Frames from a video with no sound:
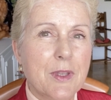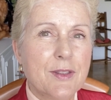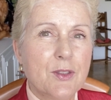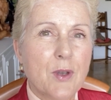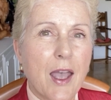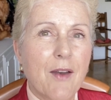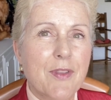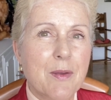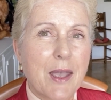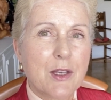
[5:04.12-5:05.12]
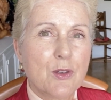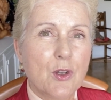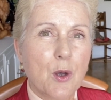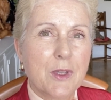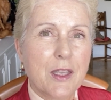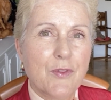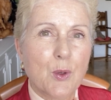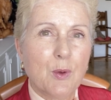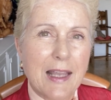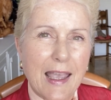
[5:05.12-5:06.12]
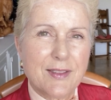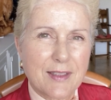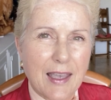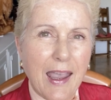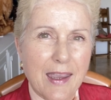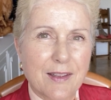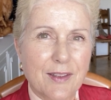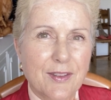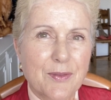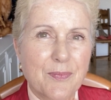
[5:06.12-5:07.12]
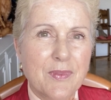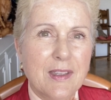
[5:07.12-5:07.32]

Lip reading: is to have the metronome give you less guidance.